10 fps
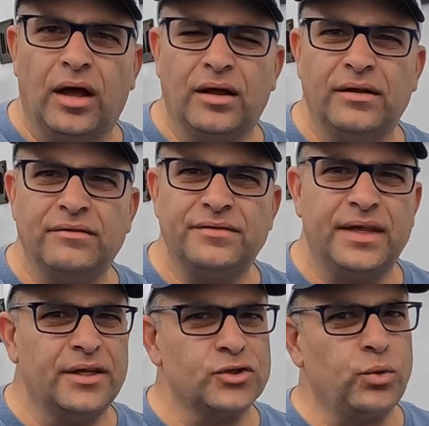of
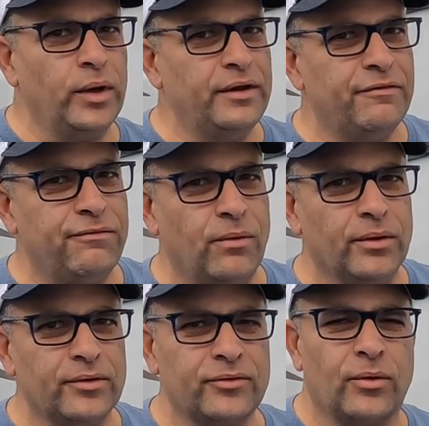the
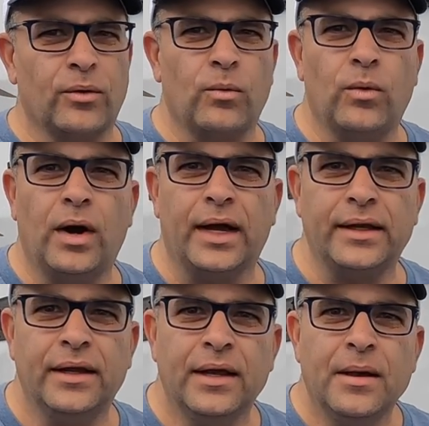24s or what,
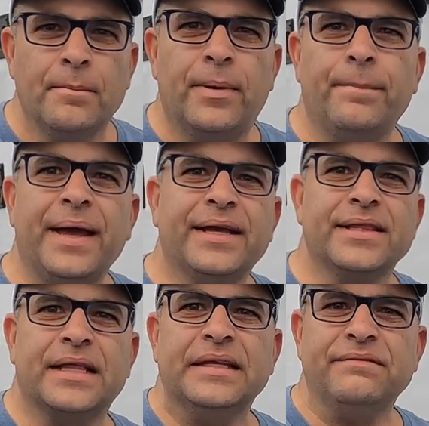but back in
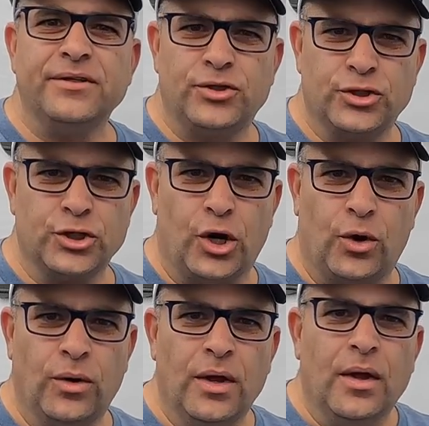the Cleveland
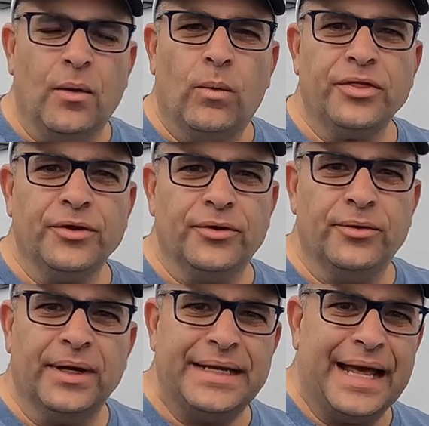show, what they're
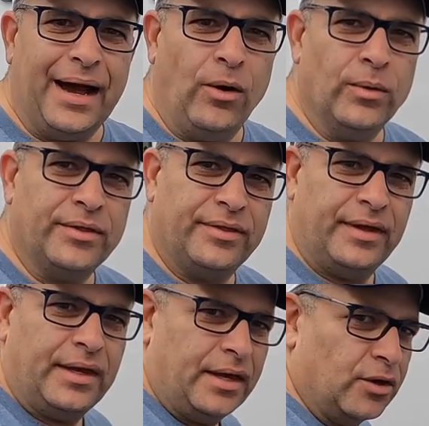doing now with
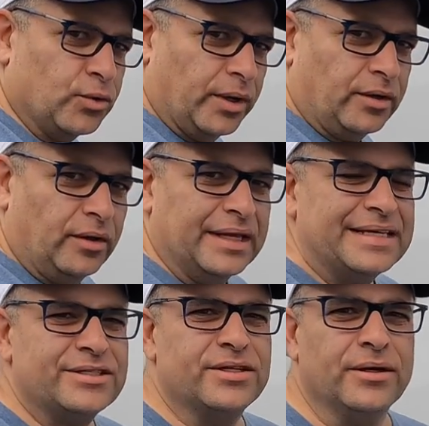the griddle
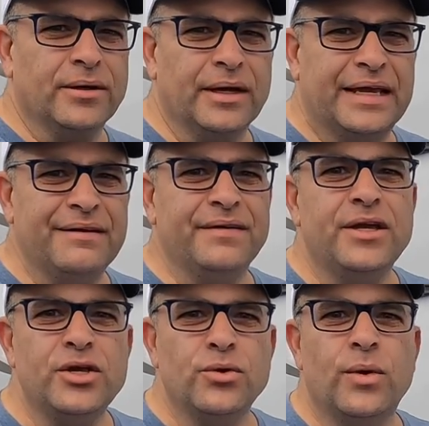is they're giving
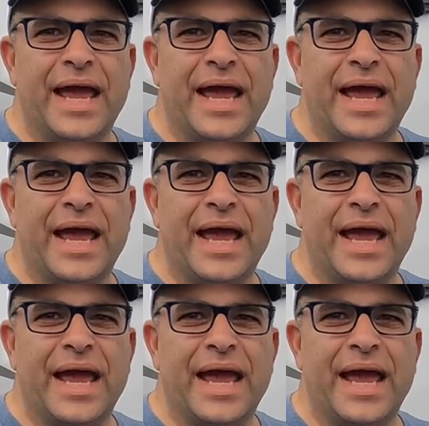you